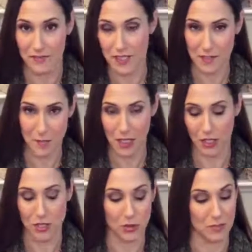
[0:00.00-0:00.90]
These
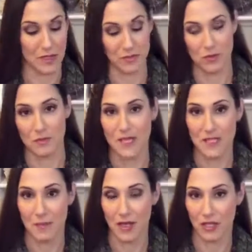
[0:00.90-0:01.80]
molecules mix with
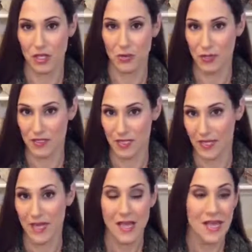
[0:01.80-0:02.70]
these molecules and